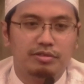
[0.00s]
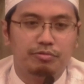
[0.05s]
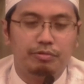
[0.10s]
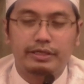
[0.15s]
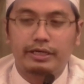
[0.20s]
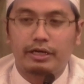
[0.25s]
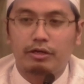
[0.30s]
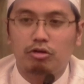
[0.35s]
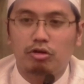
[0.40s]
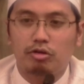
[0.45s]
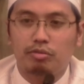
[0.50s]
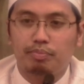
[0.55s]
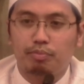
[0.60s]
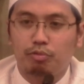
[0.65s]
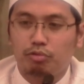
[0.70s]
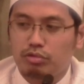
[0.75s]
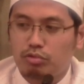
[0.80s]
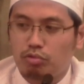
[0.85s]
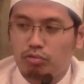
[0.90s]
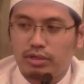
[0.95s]
We cannot
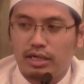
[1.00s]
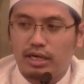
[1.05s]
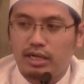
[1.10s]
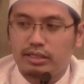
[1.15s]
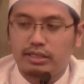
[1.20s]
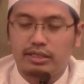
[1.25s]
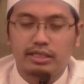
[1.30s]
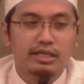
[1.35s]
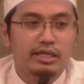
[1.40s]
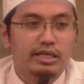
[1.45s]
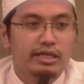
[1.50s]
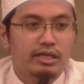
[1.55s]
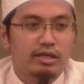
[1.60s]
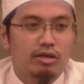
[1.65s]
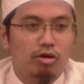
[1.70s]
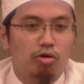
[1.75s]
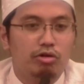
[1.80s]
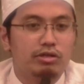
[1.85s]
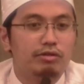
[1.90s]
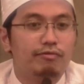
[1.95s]
put Quran
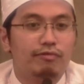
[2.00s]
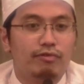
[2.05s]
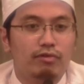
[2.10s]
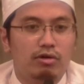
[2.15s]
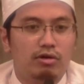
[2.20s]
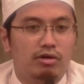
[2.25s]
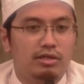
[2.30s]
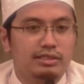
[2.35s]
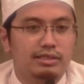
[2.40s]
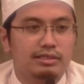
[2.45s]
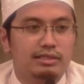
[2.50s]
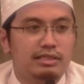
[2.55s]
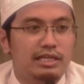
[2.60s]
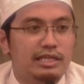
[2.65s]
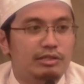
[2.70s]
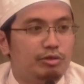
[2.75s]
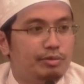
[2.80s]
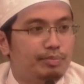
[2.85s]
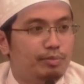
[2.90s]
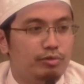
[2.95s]
on the floor just
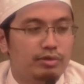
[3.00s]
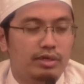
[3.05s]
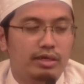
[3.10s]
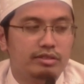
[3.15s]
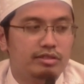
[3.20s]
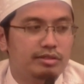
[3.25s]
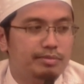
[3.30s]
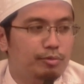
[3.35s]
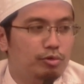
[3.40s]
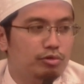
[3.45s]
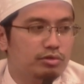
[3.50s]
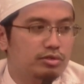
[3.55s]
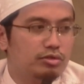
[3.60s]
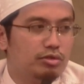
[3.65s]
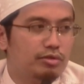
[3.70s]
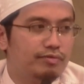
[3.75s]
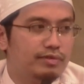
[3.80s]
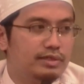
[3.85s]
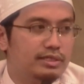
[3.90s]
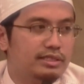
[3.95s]
like we put other books,
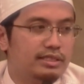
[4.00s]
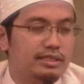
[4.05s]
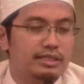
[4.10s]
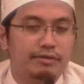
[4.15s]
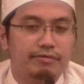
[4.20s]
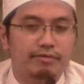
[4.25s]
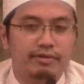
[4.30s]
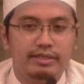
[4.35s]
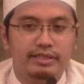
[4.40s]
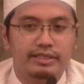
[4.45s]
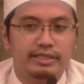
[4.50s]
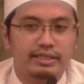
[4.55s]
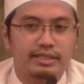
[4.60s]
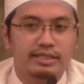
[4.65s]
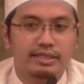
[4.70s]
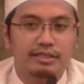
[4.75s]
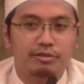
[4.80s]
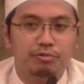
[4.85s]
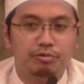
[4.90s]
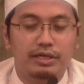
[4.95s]
novels and everything.
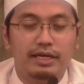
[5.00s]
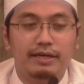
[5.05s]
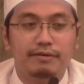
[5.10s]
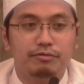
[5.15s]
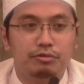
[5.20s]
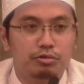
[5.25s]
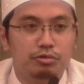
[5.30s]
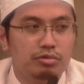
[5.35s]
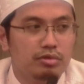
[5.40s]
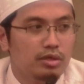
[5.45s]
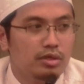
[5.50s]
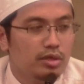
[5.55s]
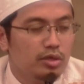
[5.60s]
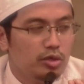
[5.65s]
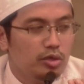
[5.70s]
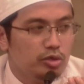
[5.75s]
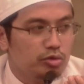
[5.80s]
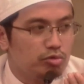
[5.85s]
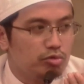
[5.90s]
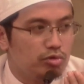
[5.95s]
We have to
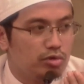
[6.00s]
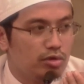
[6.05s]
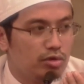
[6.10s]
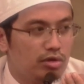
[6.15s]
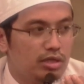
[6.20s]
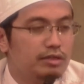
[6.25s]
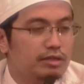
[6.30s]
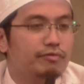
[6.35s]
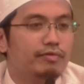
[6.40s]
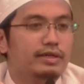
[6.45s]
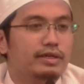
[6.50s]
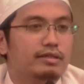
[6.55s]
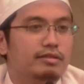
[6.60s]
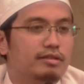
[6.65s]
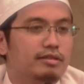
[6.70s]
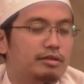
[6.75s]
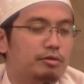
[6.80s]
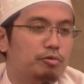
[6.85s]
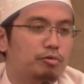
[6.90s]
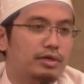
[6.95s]
to glorify
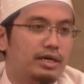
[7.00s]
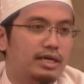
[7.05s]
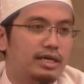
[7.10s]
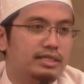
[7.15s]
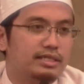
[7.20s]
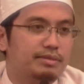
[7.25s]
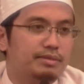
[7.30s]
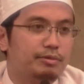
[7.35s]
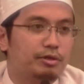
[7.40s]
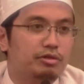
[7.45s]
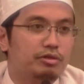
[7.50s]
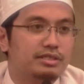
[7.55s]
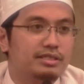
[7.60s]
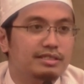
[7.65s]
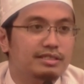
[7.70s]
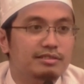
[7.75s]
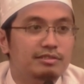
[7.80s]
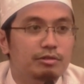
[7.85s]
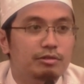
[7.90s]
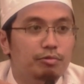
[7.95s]
the Quran because
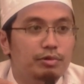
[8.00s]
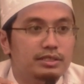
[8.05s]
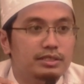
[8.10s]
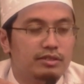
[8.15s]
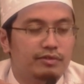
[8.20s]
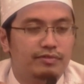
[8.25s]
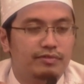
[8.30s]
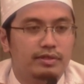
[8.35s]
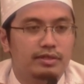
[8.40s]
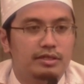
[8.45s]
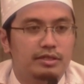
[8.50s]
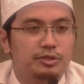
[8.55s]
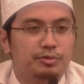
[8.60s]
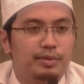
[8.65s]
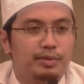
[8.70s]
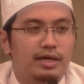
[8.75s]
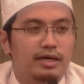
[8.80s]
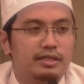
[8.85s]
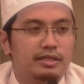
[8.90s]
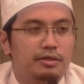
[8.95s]
it is the words of Allah
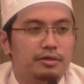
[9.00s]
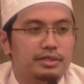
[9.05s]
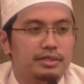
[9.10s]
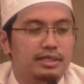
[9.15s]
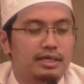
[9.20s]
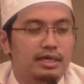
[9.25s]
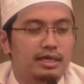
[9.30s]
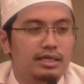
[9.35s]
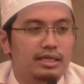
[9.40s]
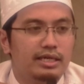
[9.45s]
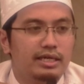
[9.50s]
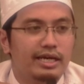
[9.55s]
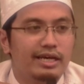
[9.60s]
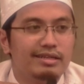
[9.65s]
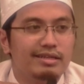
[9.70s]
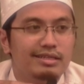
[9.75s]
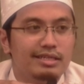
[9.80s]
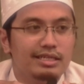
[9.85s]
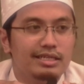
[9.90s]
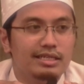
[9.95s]
subhanahu wa ta'ala,
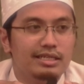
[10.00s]
and